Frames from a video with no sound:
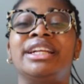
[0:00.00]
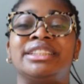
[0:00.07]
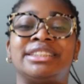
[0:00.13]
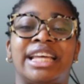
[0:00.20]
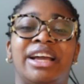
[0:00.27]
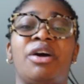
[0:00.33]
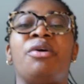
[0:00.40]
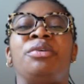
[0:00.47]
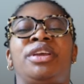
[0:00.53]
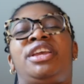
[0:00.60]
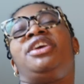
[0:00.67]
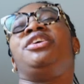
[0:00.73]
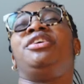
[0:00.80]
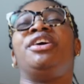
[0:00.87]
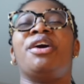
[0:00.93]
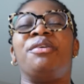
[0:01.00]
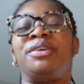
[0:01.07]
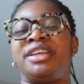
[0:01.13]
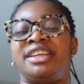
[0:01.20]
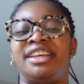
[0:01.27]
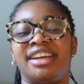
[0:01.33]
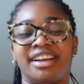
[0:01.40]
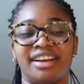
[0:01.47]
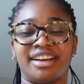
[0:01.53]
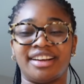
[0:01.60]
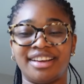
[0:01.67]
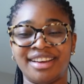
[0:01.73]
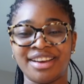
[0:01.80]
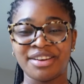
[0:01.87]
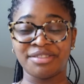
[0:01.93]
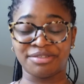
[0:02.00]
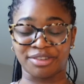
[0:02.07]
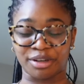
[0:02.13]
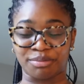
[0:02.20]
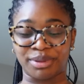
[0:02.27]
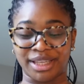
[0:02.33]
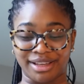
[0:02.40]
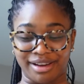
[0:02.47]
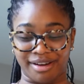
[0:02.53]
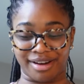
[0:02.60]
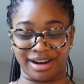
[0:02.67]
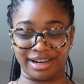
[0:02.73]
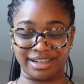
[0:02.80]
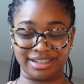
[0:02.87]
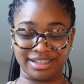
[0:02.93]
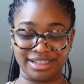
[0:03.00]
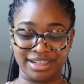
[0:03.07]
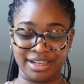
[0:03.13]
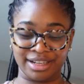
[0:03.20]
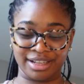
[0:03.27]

is just like, oh, here you go, here, for PR.